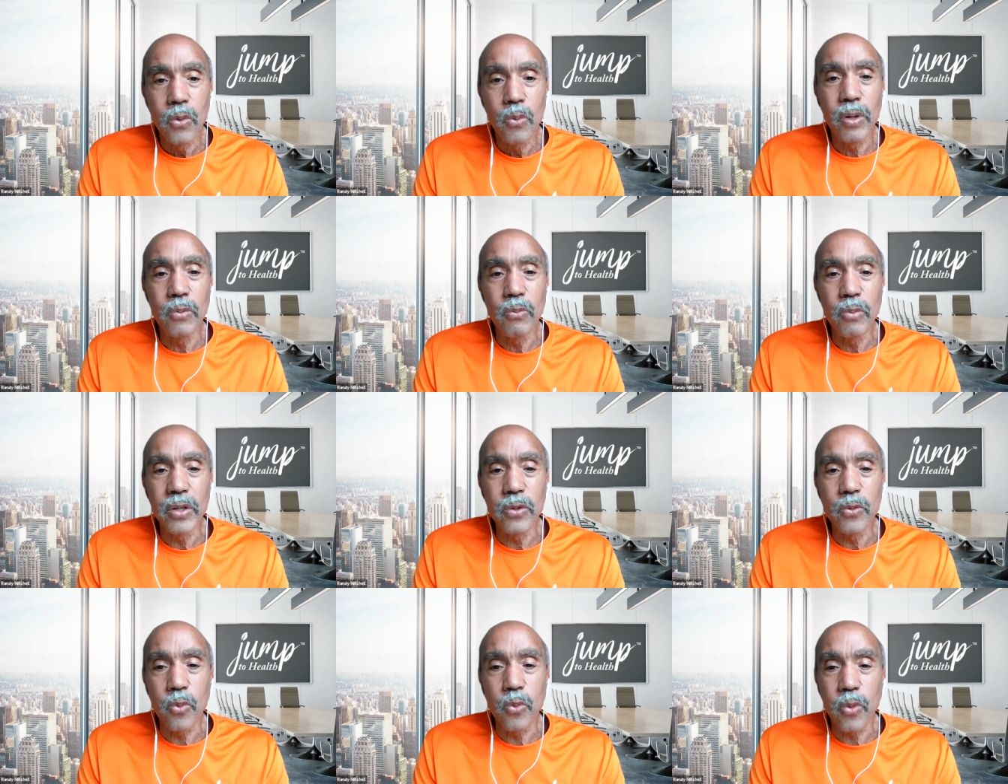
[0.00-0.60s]
when
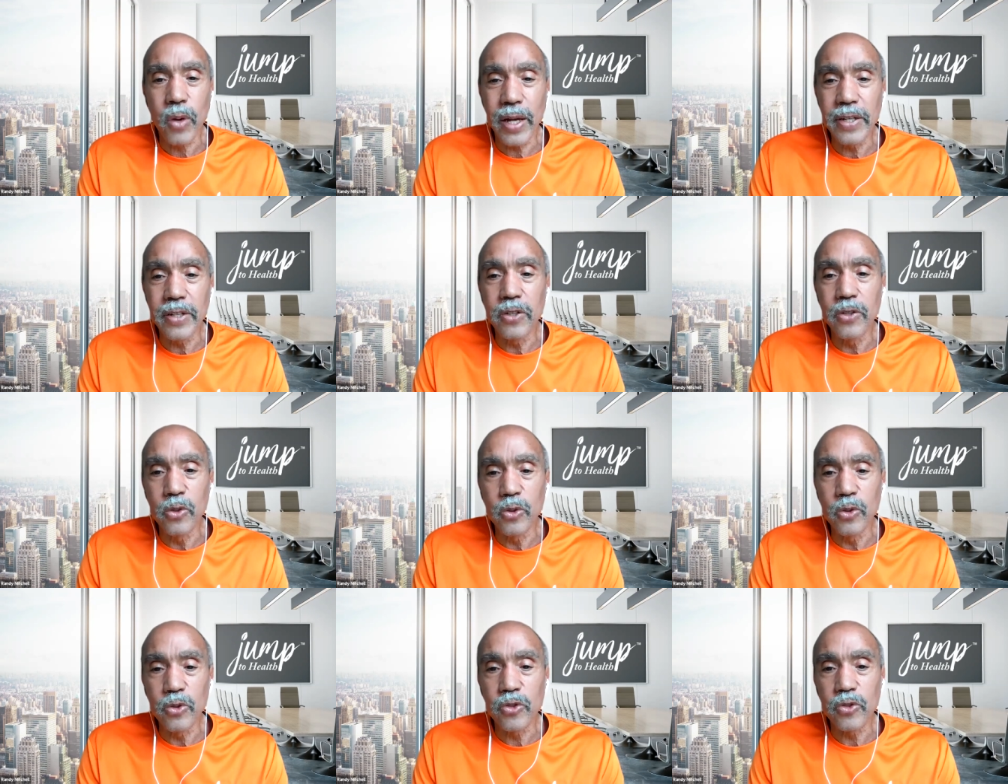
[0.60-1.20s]
we write a
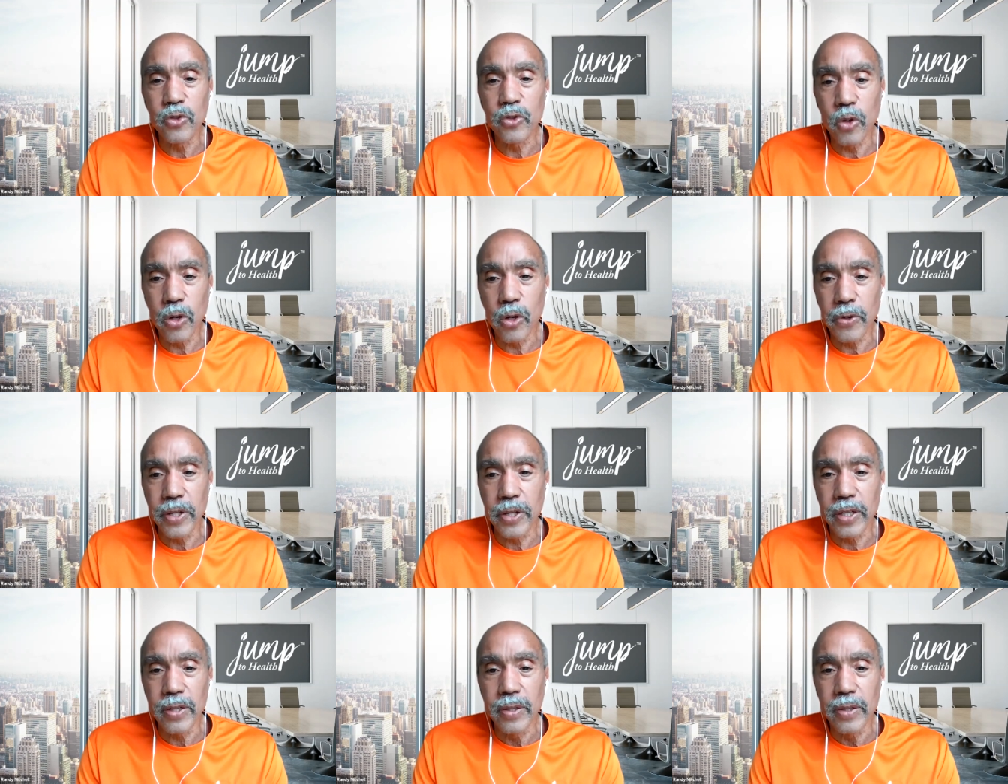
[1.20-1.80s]
new
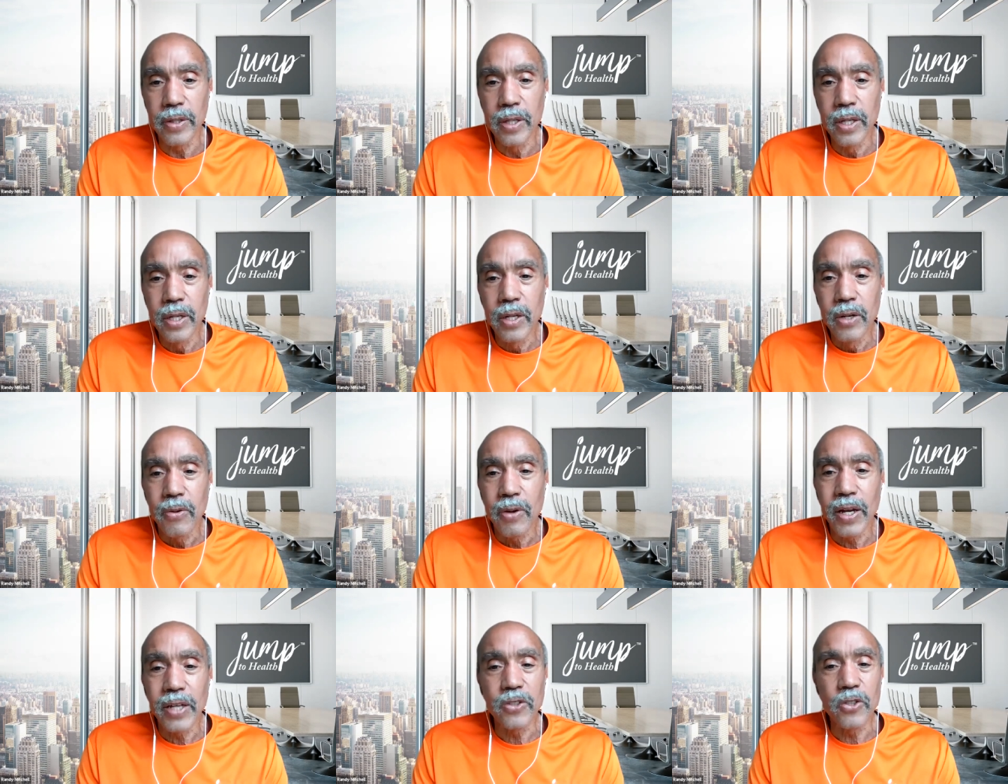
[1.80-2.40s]
story,
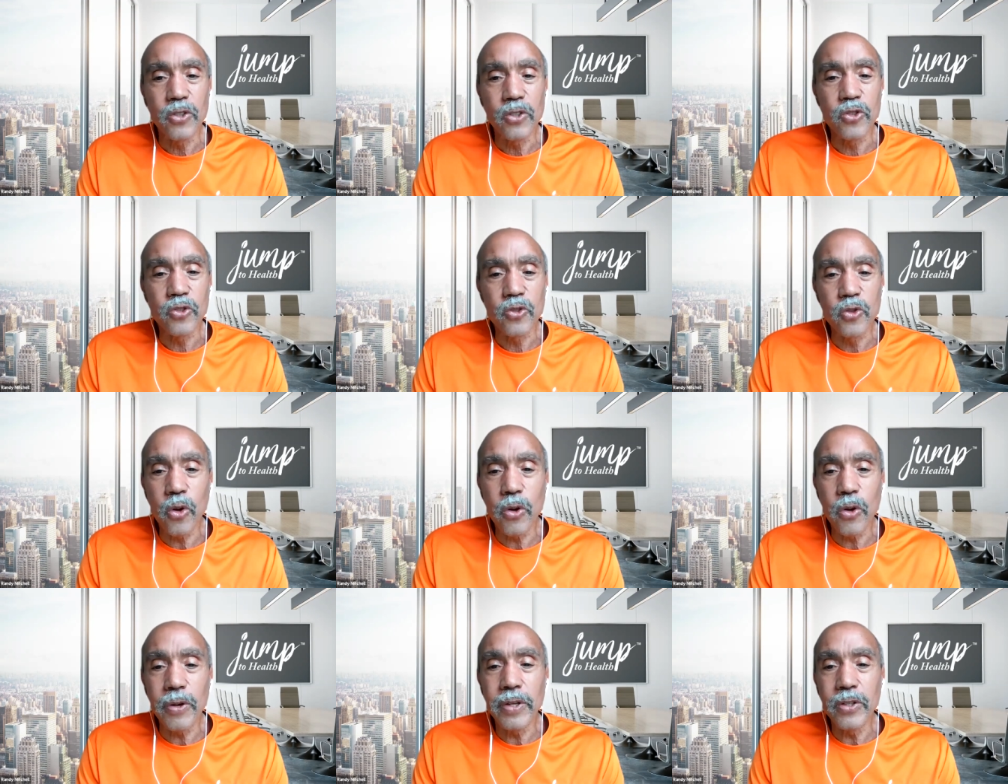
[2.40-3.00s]
right? The
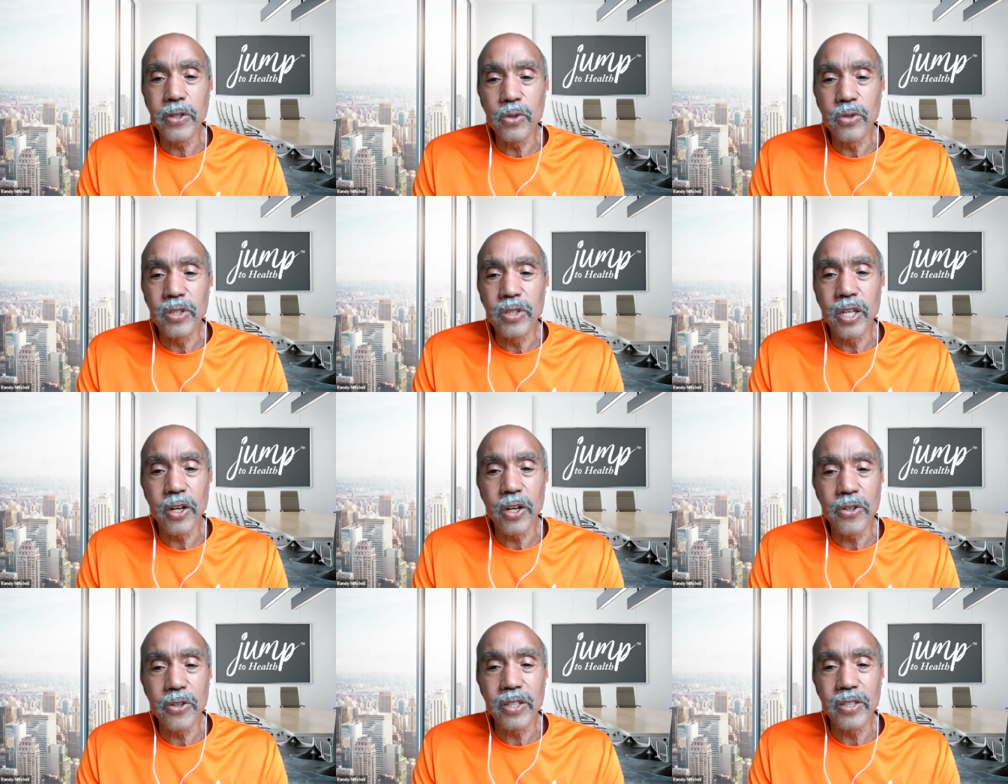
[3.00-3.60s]
story you
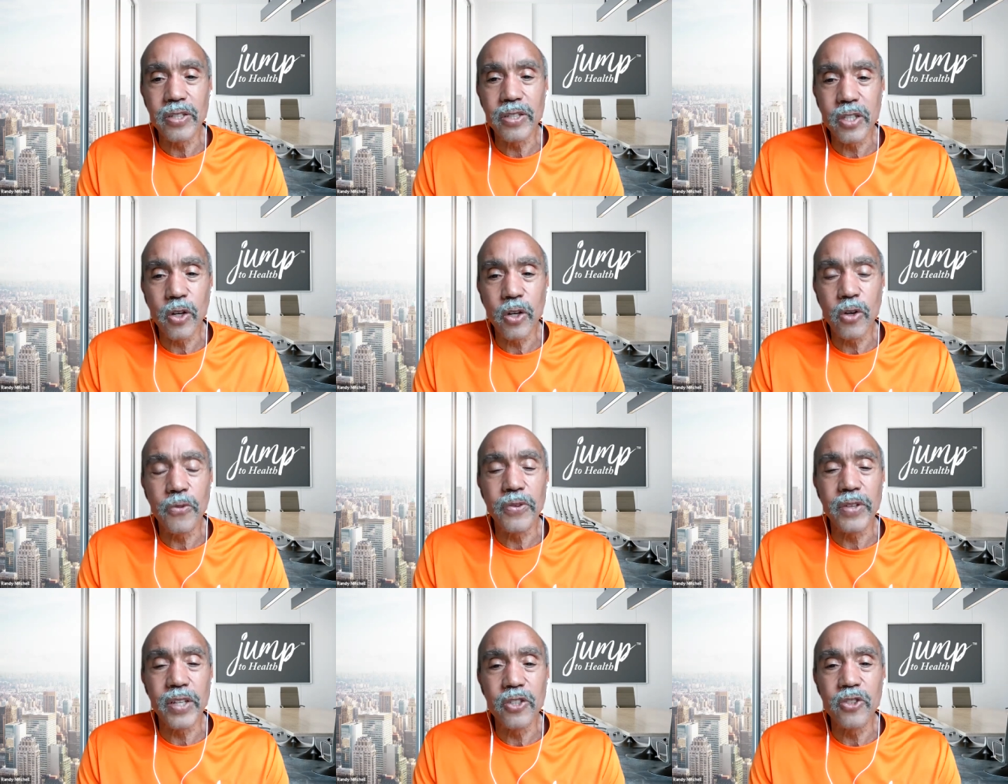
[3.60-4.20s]
tell
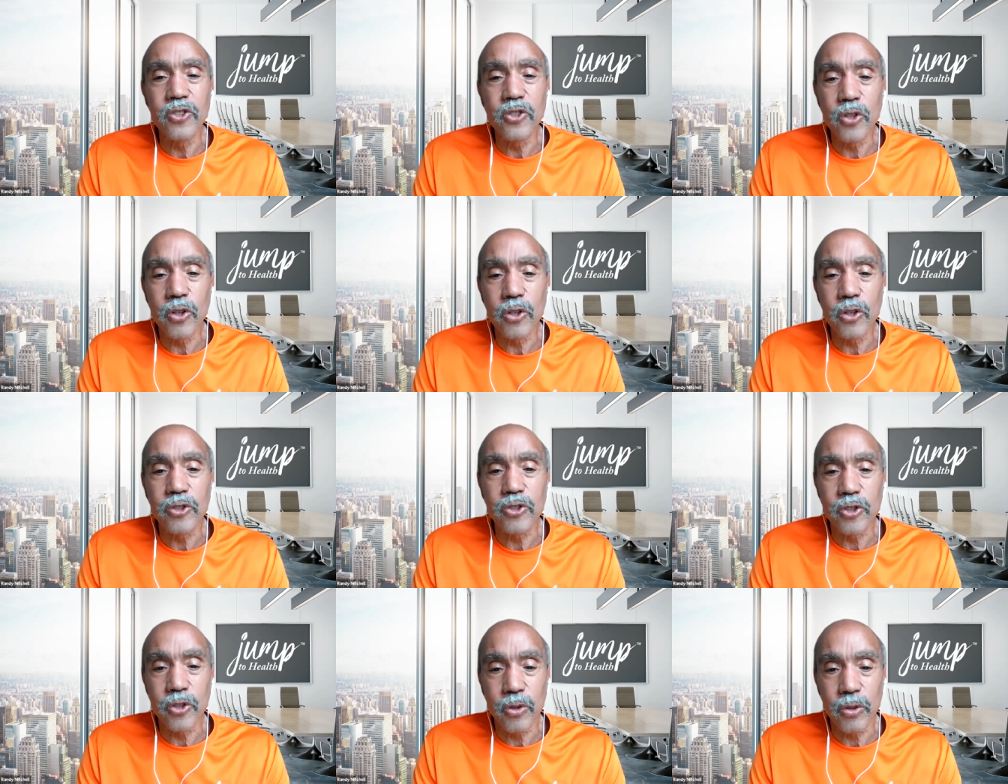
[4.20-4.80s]
yourself is
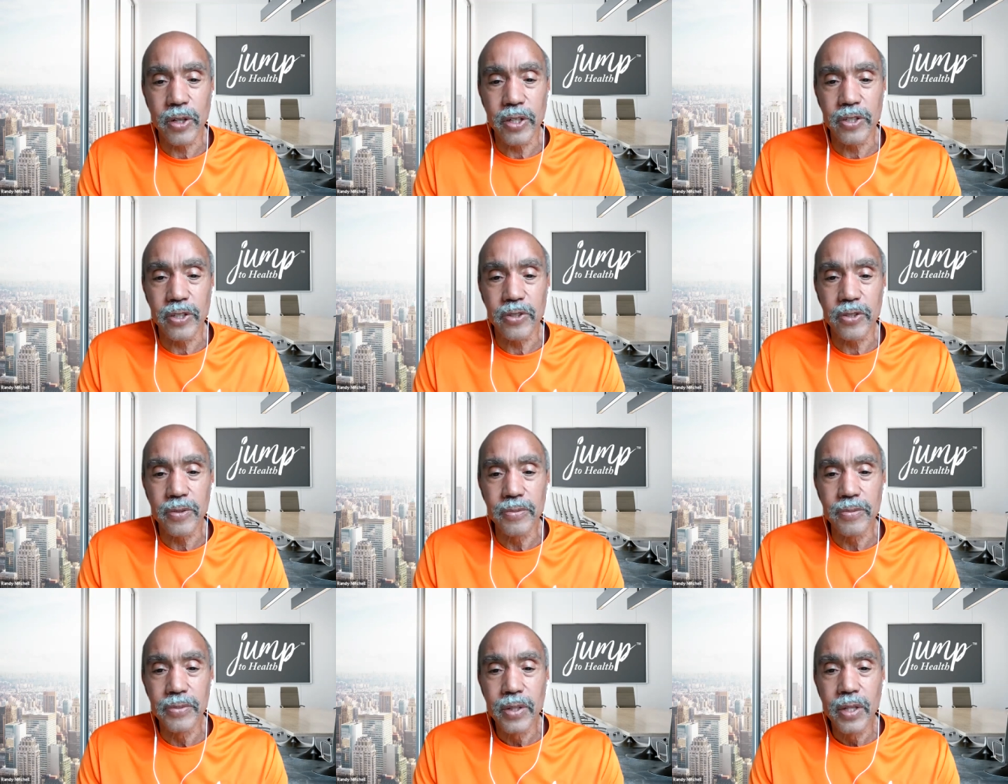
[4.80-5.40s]
your
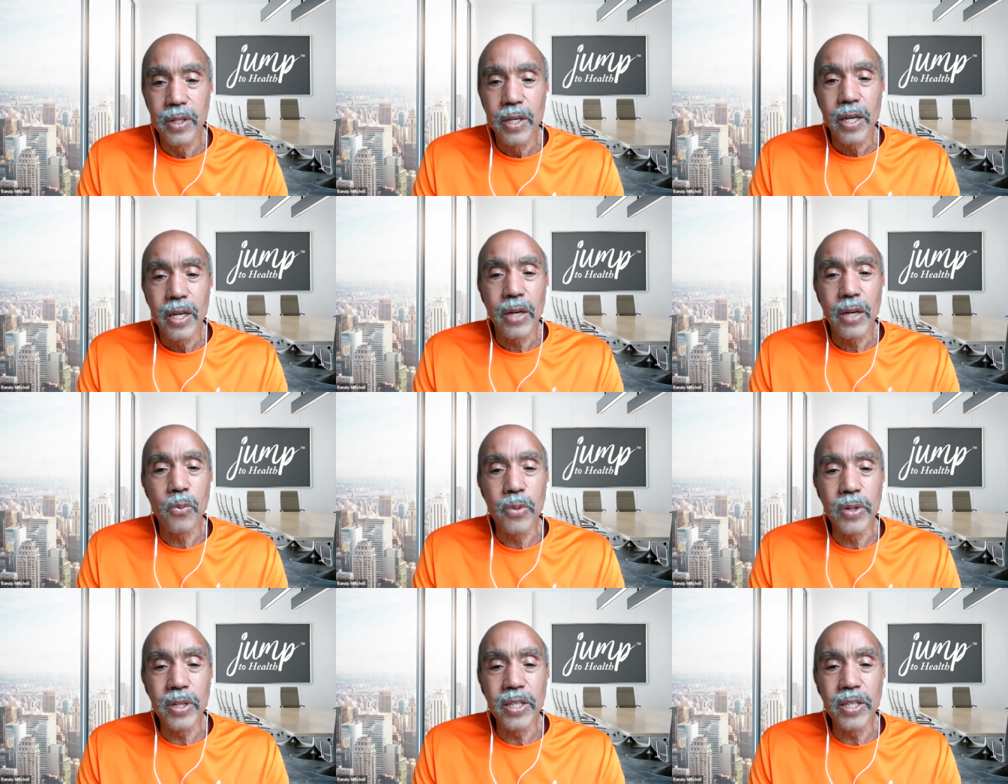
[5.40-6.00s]
choice,
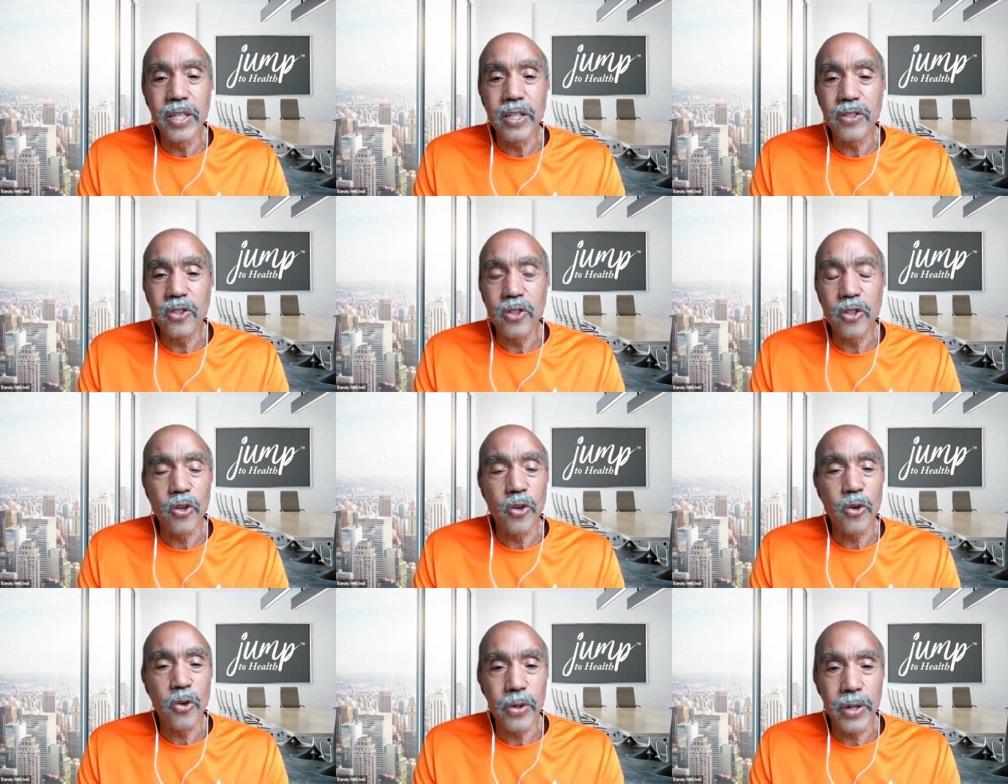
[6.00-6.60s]
and we get to
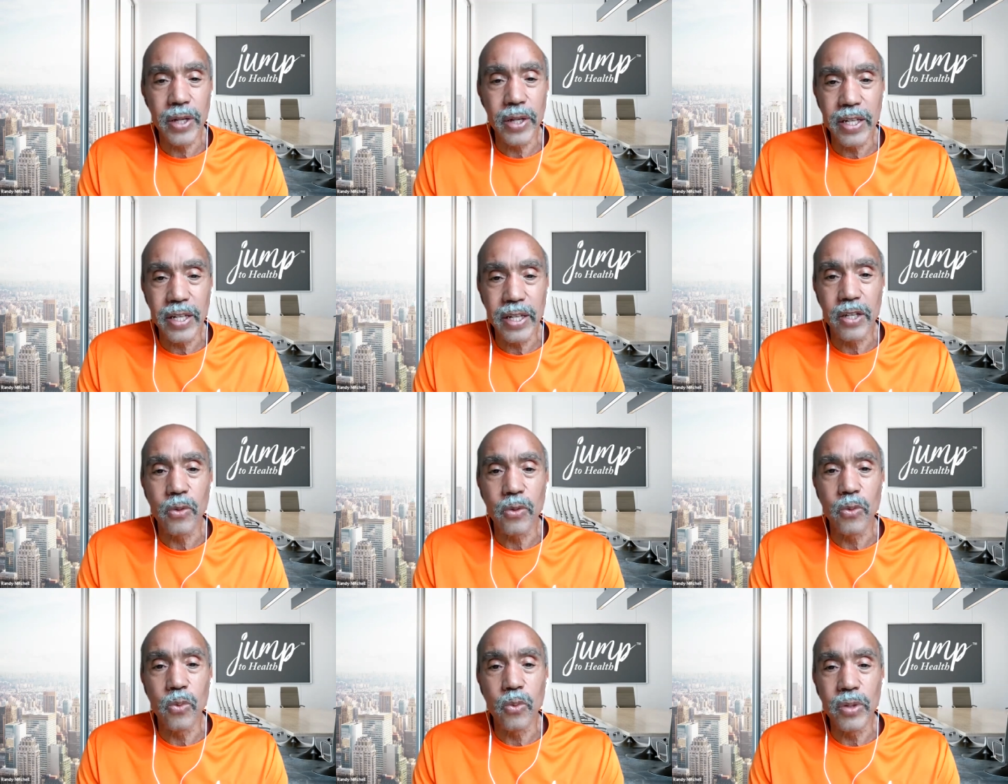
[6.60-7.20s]
create it.